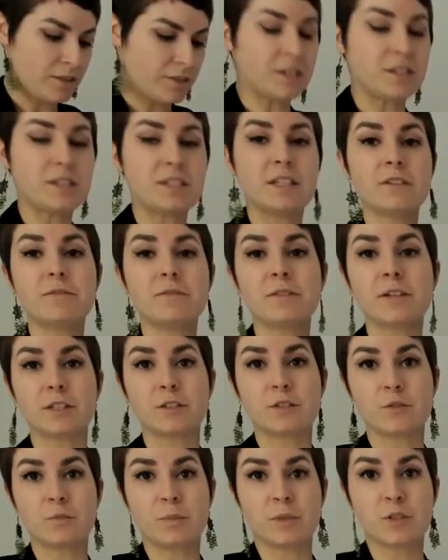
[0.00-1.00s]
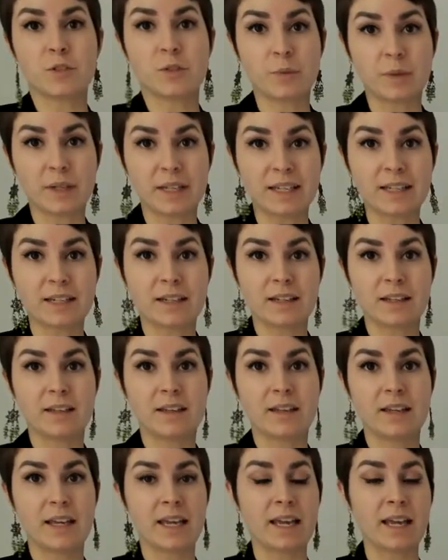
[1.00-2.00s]
The difference
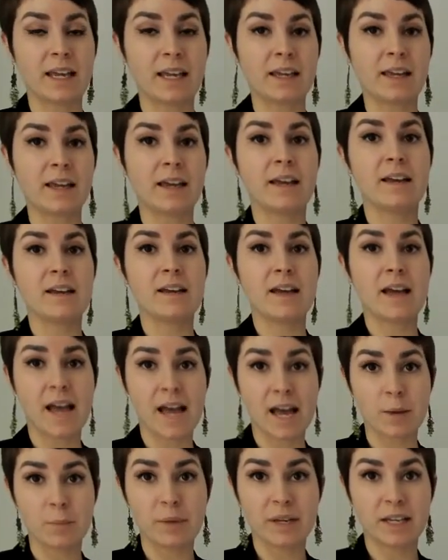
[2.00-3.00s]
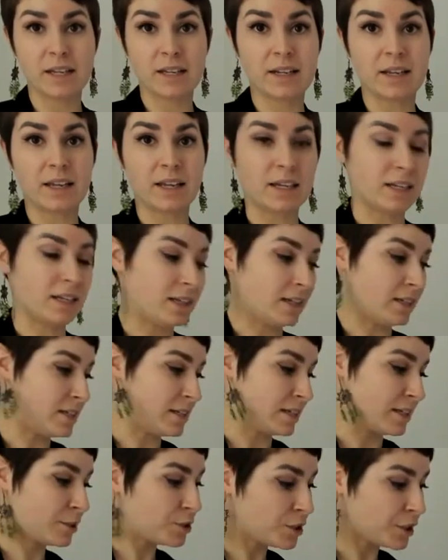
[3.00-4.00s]
between a habit and an
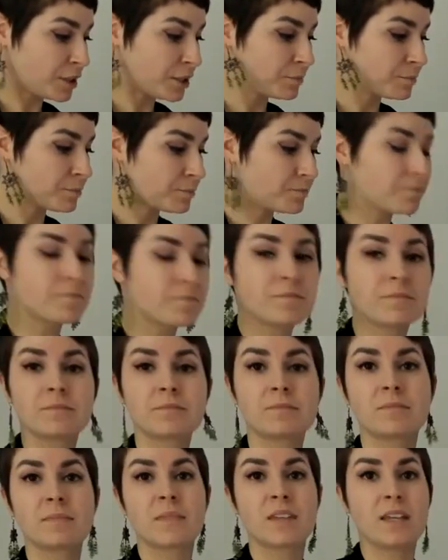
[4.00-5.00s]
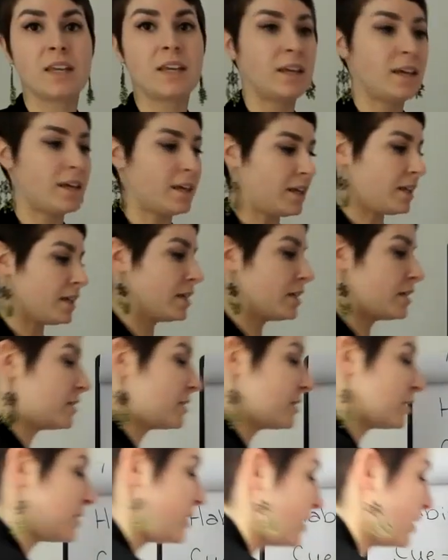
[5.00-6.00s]
addiction
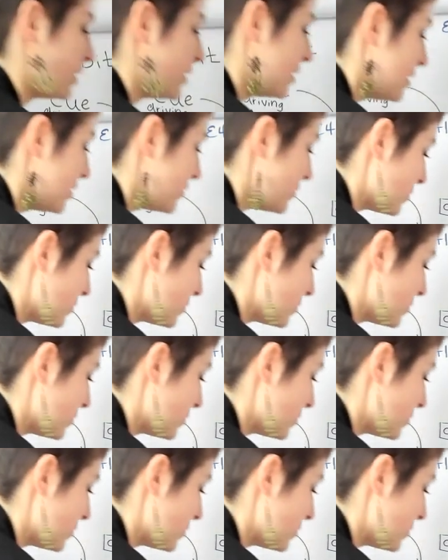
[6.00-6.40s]
is